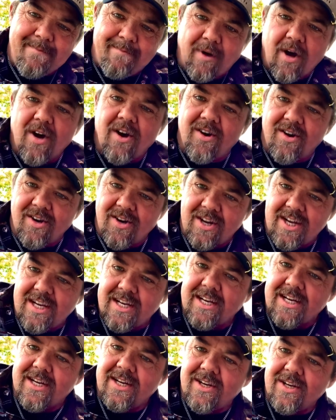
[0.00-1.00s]
but
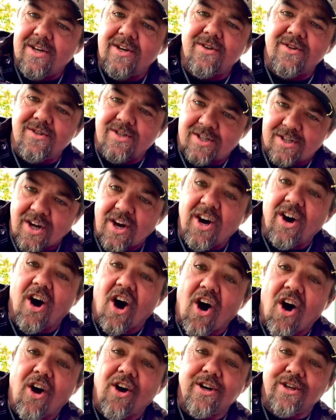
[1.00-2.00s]
here's the
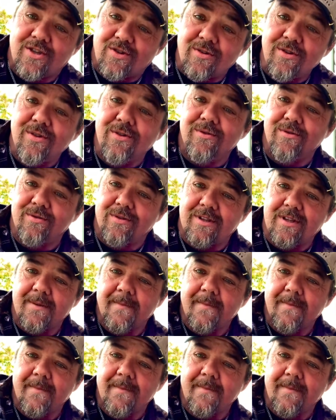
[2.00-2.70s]
hard truth.